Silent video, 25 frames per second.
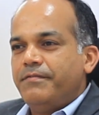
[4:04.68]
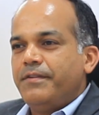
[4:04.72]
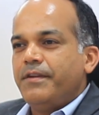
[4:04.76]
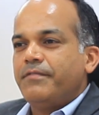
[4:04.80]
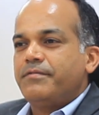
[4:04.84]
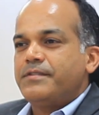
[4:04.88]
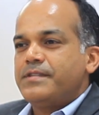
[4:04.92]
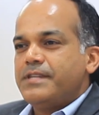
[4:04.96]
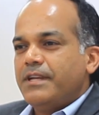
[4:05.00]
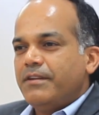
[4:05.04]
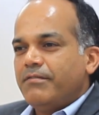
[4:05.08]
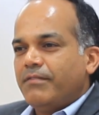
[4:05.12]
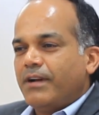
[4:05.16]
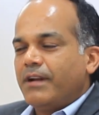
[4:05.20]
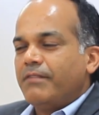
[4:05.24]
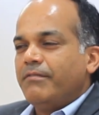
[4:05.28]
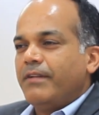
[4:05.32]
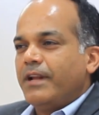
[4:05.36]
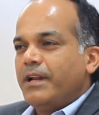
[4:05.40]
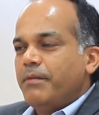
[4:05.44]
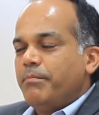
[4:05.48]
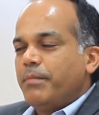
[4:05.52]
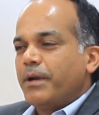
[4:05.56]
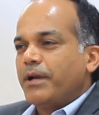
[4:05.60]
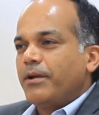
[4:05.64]
We've seen one
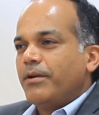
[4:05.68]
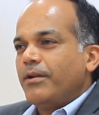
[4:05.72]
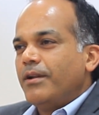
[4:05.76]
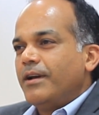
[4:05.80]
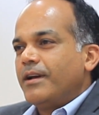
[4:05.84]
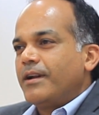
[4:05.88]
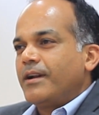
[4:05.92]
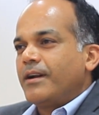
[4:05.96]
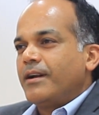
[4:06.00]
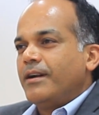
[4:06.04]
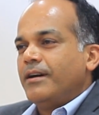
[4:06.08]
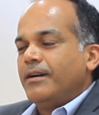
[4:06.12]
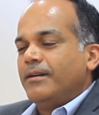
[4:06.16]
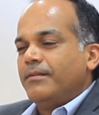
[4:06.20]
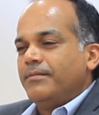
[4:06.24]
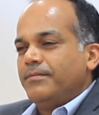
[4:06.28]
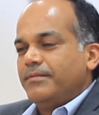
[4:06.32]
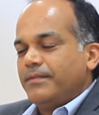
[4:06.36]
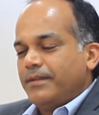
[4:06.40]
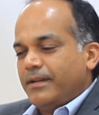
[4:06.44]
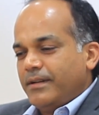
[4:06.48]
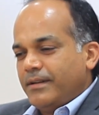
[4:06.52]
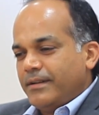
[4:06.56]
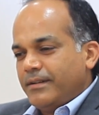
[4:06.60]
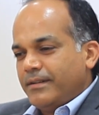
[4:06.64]
very peculiar
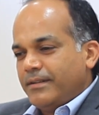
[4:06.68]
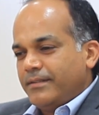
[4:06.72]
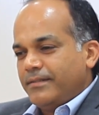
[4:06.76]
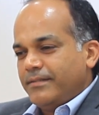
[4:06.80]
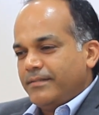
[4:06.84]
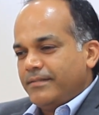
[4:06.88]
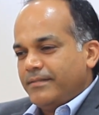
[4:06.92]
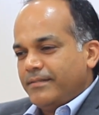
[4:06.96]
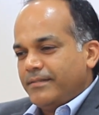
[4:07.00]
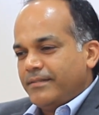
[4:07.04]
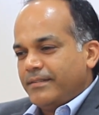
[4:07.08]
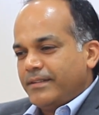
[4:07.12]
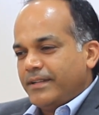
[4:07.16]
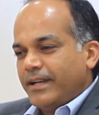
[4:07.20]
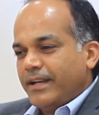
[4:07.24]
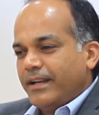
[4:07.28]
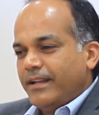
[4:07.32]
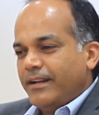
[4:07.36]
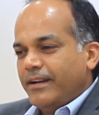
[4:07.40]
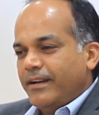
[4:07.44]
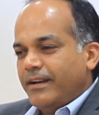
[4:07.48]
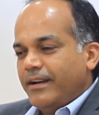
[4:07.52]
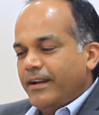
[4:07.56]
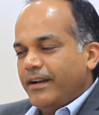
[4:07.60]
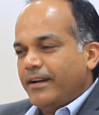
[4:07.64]

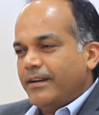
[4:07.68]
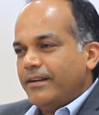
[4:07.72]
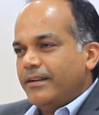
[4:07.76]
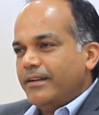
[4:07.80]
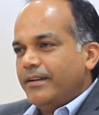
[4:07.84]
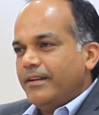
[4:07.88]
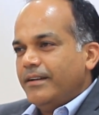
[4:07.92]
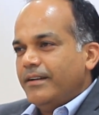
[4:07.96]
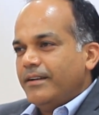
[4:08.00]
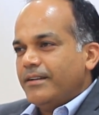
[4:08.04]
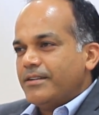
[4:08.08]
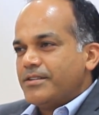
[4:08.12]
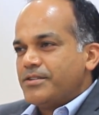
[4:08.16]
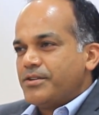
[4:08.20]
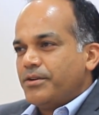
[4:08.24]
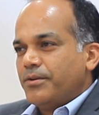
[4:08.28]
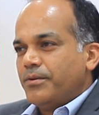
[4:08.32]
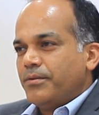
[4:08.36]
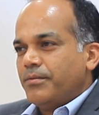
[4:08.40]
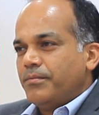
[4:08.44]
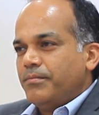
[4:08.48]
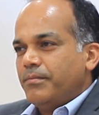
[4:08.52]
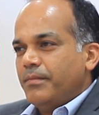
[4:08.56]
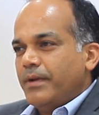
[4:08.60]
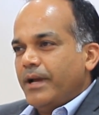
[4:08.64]
thing in India.
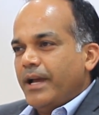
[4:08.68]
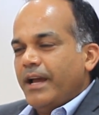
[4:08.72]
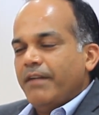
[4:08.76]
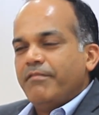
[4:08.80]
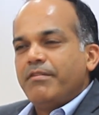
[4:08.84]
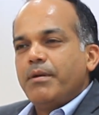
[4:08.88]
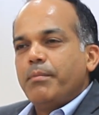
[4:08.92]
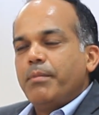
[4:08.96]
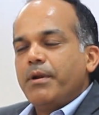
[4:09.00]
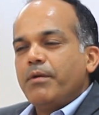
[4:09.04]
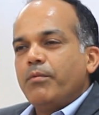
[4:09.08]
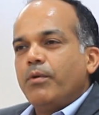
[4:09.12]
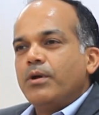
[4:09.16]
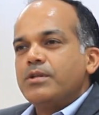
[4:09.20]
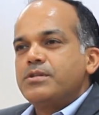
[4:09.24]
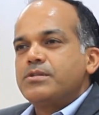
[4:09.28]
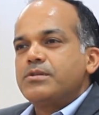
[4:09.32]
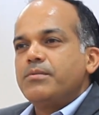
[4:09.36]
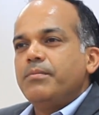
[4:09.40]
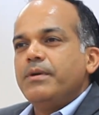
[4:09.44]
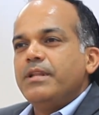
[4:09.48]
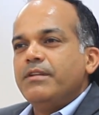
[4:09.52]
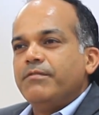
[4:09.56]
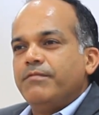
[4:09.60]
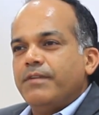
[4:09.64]
So everybody
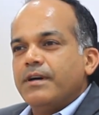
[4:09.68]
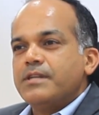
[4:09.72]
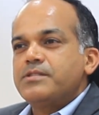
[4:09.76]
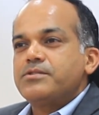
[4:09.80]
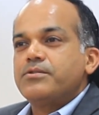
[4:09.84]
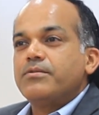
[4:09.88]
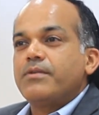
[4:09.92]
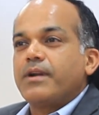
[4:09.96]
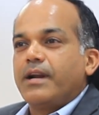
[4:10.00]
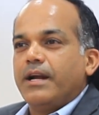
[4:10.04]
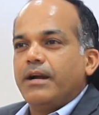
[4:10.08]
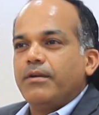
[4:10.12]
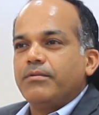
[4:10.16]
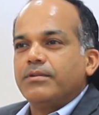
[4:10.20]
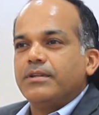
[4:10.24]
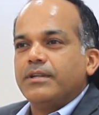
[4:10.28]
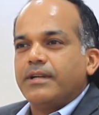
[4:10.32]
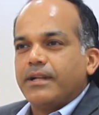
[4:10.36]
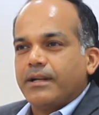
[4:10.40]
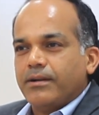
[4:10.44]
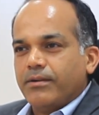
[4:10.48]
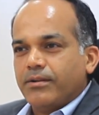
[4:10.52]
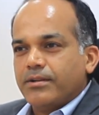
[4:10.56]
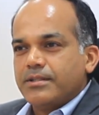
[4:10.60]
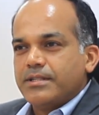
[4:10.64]
wants to be the first to try out
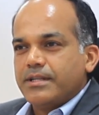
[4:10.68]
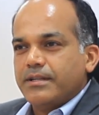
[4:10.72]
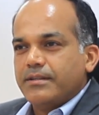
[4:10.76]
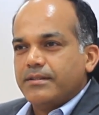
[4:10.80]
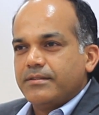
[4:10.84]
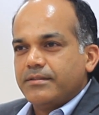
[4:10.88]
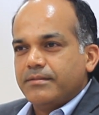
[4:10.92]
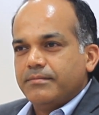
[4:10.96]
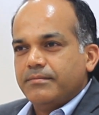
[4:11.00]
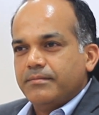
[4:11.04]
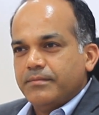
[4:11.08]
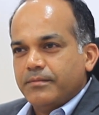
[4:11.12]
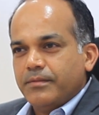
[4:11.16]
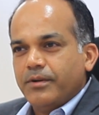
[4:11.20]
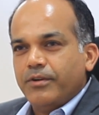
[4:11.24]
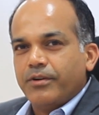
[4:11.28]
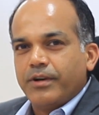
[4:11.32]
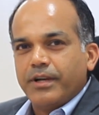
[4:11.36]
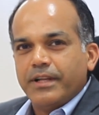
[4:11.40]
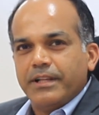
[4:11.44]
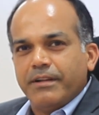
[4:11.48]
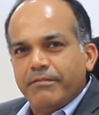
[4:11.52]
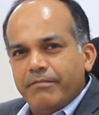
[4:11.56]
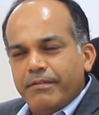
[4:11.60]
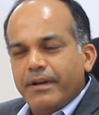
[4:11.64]
the technology.
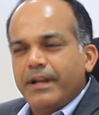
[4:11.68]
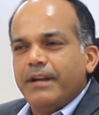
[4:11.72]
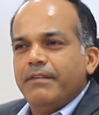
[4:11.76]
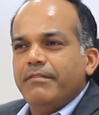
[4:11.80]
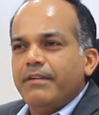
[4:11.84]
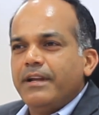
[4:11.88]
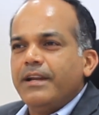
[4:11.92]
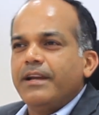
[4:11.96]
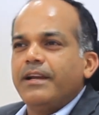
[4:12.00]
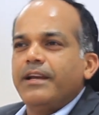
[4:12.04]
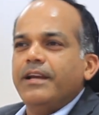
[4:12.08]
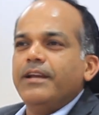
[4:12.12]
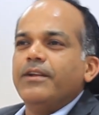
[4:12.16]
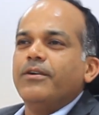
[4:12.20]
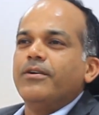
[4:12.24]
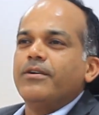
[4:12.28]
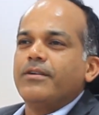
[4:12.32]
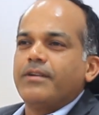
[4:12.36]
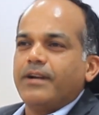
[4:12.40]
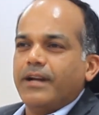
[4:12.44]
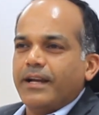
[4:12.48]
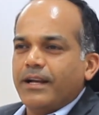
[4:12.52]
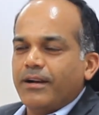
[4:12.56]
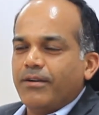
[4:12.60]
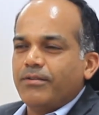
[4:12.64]
Okay, they're very, very keen
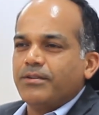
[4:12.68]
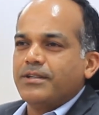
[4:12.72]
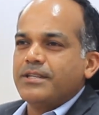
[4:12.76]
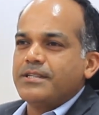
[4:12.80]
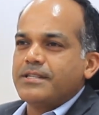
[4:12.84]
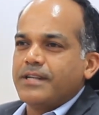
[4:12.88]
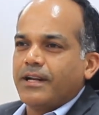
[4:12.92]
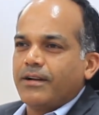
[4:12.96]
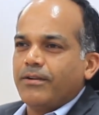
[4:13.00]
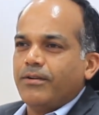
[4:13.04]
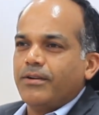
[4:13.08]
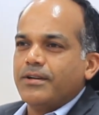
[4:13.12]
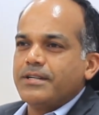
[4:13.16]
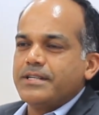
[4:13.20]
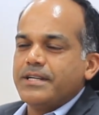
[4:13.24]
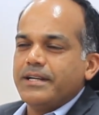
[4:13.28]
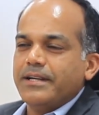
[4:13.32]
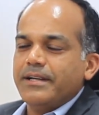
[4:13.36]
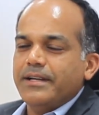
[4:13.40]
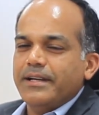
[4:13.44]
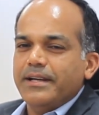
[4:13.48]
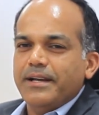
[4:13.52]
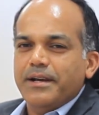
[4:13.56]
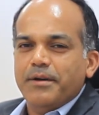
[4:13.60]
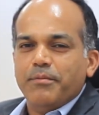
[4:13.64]
on trying out this technology.
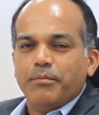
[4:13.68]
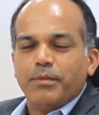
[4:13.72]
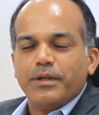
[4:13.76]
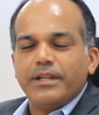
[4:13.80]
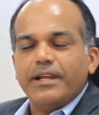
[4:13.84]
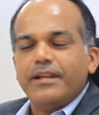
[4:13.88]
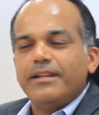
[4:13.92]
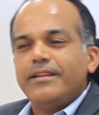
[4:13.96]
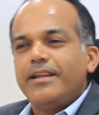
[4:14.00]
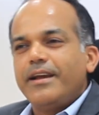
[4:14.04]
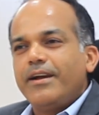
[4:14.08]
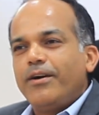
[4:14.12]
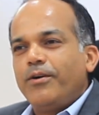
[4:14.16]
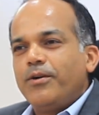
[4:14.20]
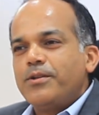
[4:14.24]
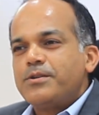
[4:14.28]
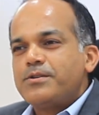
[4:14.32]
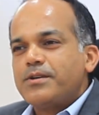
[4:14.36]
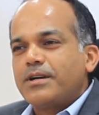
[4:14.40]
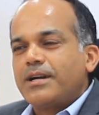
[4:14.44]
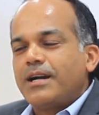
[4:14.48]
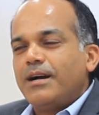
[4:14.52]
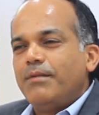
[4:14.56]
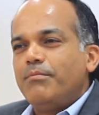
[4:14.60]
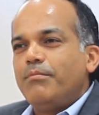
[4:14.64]
But then they
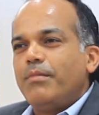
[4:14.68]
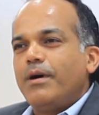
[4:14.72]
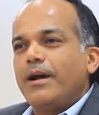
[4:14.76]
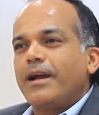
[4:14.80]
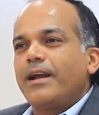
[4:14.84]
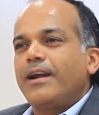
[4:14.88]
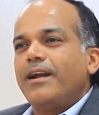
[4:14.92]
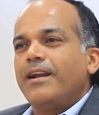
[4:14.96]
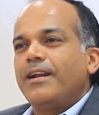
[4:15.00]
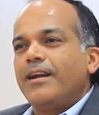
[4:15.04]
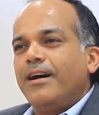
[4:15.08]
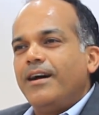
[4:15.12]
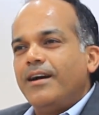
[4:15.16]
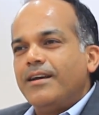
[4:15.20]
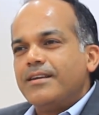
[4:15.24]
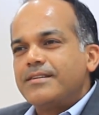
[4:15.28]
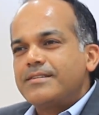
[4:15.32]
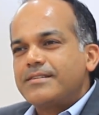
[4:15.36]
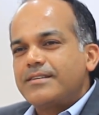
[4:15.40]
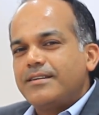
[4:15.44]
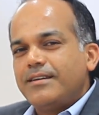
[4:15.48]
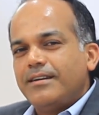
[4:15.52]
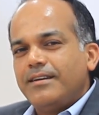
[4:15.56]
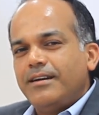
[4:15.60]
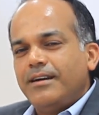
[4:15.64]
also come back and
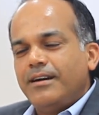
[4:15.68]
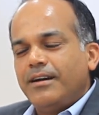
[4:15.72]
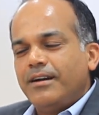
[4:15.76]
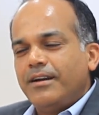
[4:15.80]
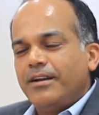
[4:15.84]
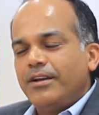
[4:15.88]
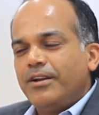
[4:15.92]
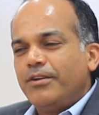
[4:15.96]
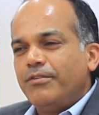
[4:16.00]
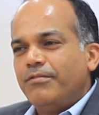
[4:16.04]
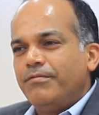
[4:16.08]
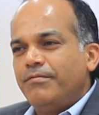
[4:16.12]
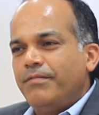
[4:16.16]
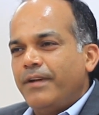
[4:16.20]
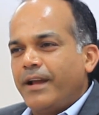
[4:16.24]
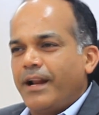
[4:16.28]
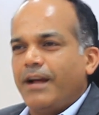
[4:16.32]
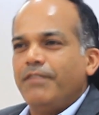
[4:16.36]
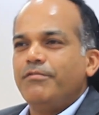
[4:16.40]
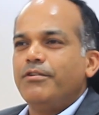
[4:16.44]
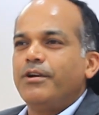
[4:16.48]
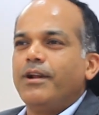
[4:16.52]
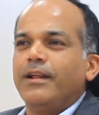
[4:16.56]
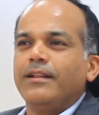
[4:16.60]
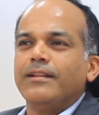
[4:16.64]
ask, you know, where
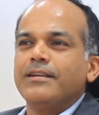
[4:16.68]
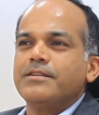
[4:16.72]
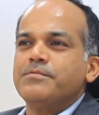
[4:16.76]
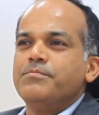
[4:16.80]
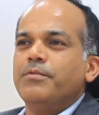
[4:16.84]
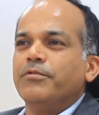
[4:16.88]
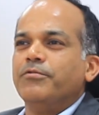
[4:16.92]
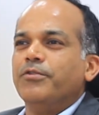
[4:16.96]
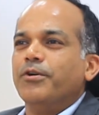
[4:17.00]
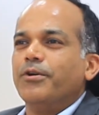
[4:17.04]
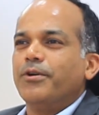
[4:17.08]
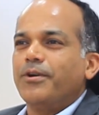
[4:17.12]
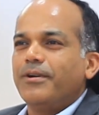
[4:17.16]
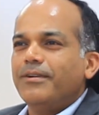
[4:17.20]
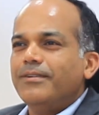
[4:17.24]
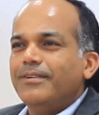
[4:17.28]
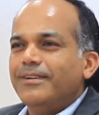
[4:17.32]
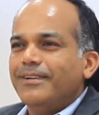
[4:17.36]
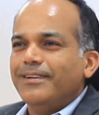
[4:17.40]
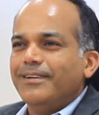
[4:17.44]
have you done this before?